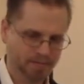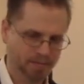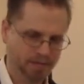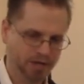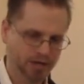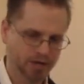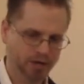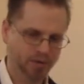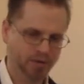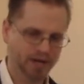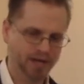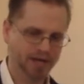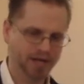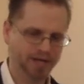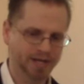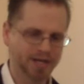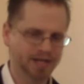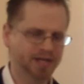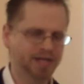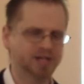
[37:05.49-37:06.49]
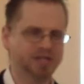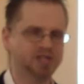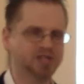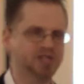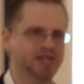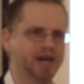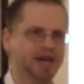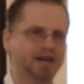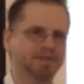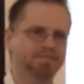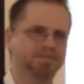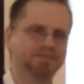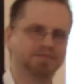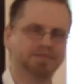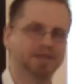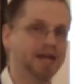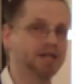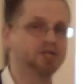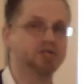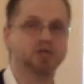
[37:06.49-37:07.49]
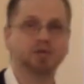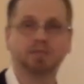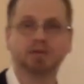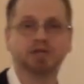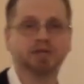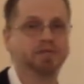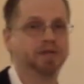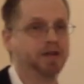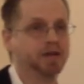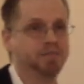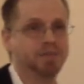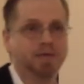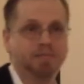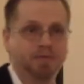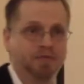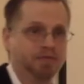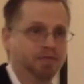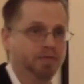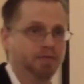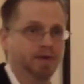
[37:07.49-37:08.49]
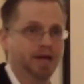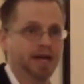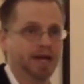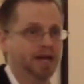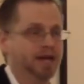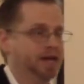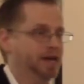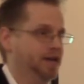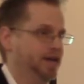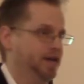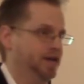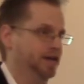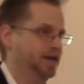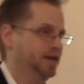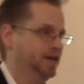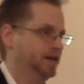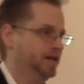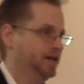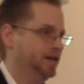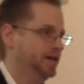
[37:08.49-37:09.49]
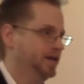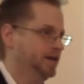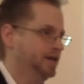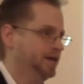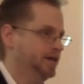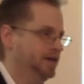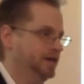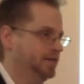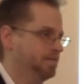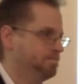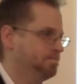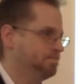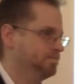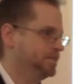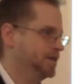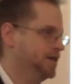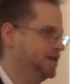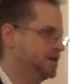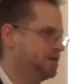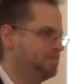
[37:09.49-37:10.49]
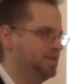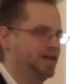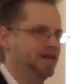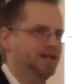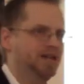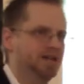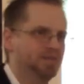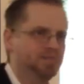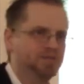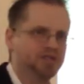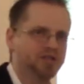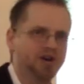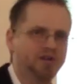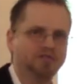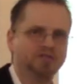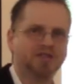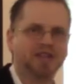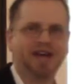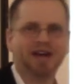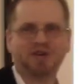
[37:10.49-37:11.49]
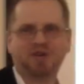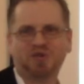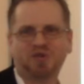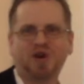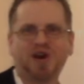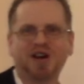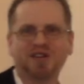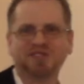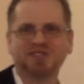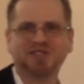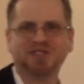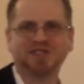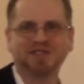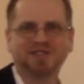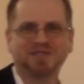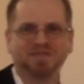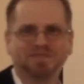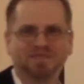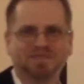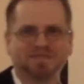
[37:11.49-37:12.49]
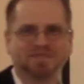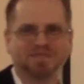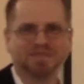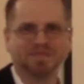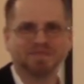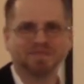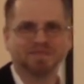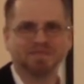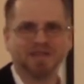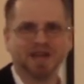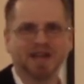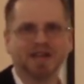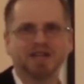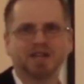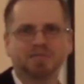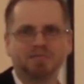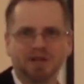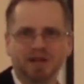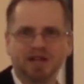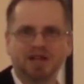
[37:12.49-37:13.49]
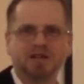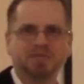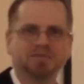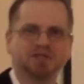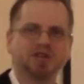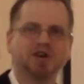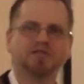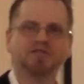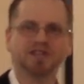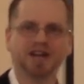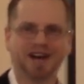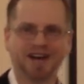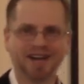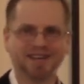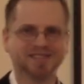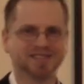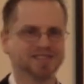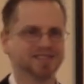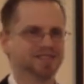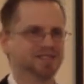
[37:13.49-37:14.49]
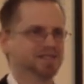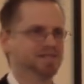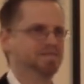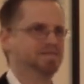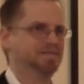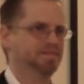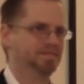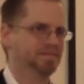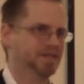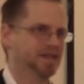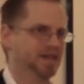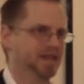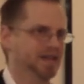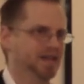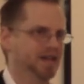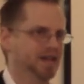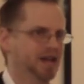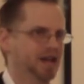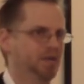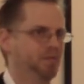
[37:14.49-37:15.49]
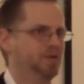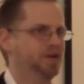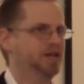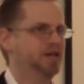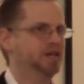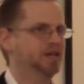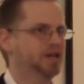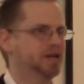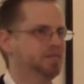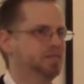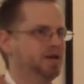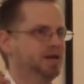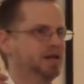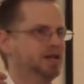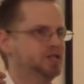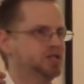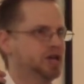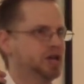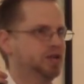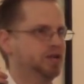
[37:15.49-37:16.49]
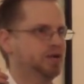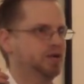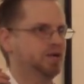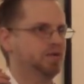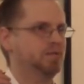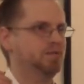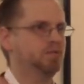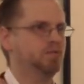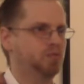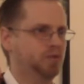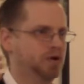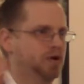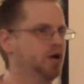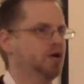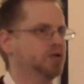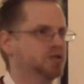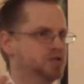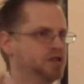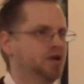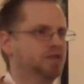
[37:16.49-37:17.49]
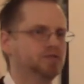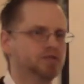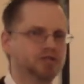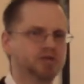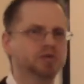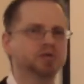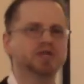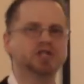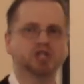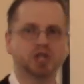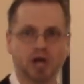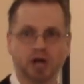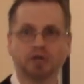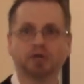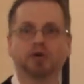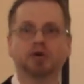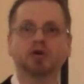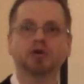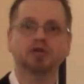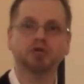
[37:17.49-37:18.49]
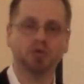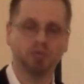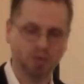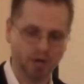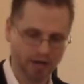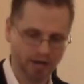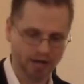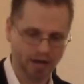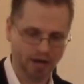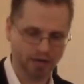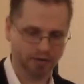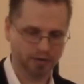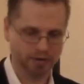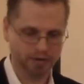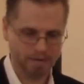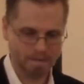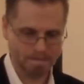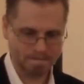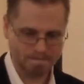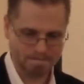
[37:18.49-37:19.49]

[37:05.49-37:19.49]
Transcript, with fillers: But you know what? He, he didn't say, that's too much of a commitment for me. He committed himself to that cross, and he committed himself to us. And we need to commit each other, uh, ourselves to each other, to one another,